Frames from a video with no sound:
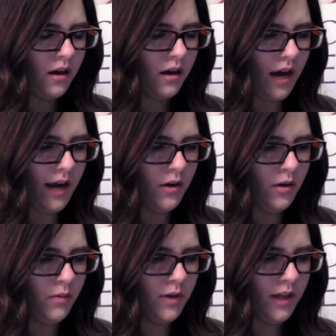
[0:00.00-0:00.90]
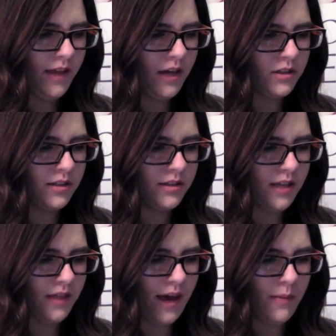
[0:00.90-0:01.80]
I know Beauty and the Ashes has done
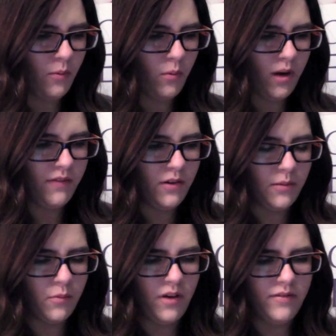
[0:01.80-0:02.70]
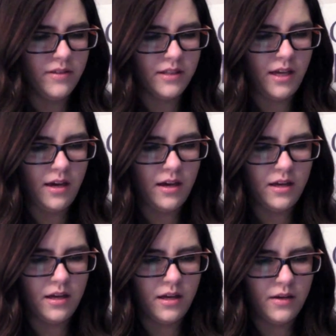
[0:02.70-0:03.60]
that, but what done previously?
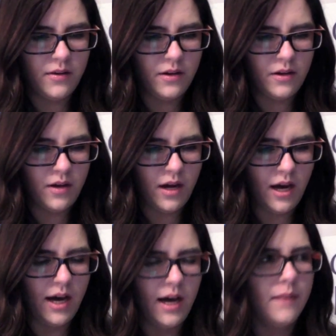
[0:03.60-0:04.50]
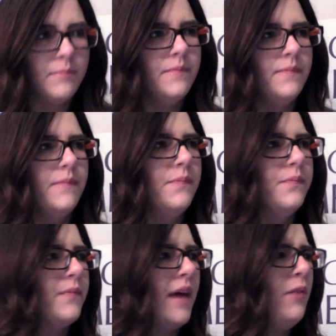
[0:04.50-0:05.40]
I
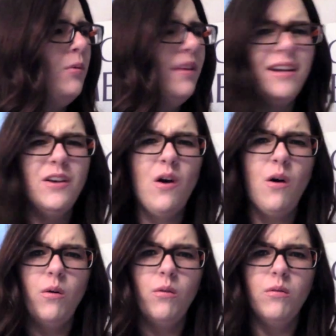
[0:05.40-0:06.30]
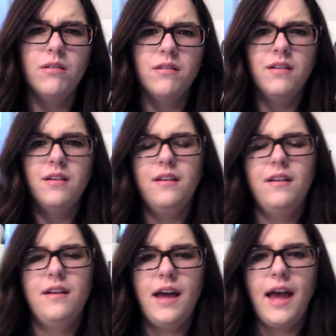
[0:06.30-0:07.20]
don't really know
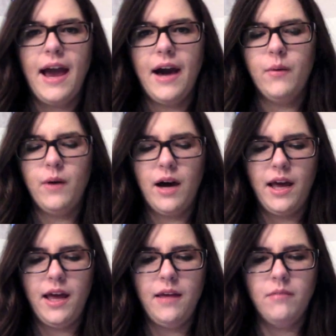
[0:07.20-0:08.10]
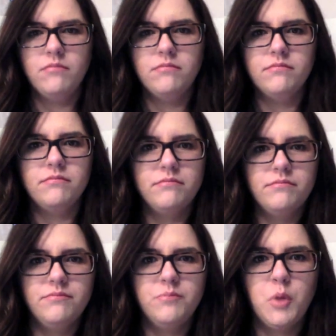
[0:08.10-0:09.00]
how I
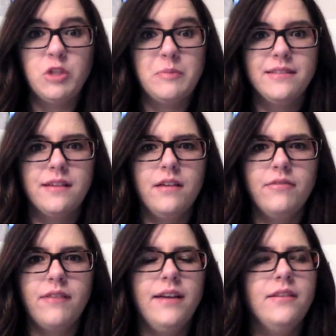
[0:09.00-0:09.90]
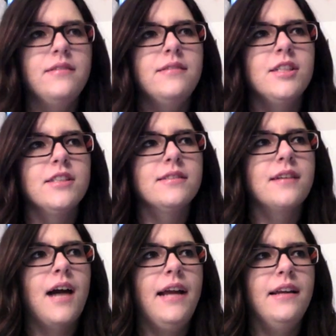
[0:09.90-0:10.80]
push myself. I just
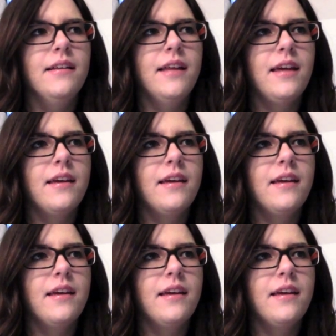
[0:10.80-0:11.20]
kind of like,